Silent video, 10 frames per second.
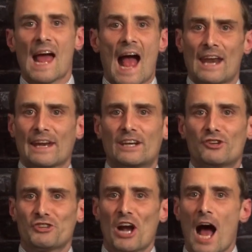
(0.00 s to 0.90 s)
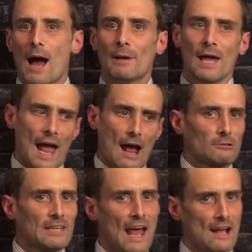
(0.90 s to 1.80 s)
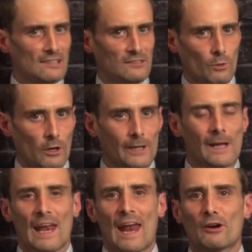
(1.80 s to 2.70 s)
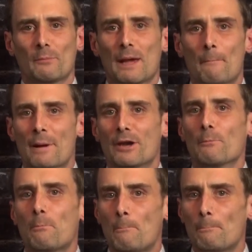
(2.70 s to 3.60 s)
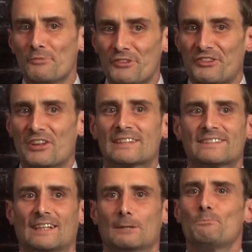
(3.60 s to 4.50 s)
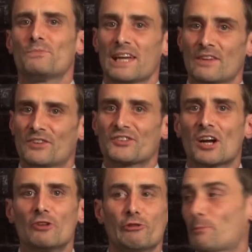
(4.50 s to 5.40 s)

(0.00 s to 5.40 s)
how to get a job, how taxes work, and how to be a better citizen in this country.